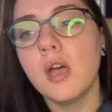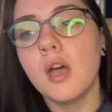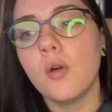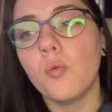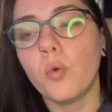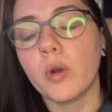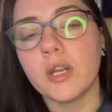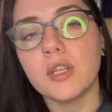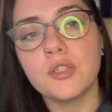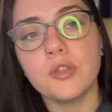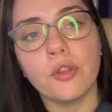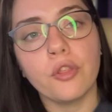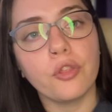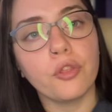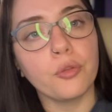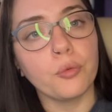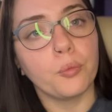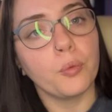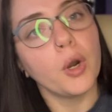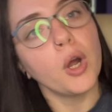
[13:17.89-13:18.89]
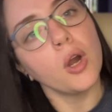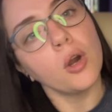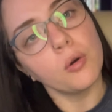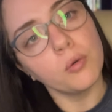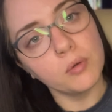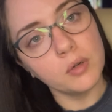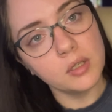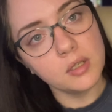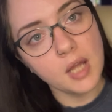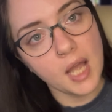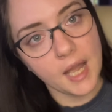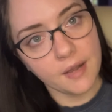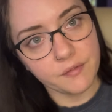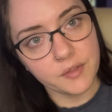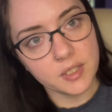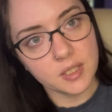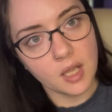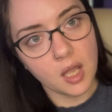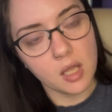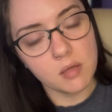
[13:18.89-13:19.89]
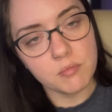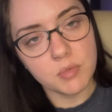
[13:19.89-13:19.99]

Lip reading: wanted to throw half the time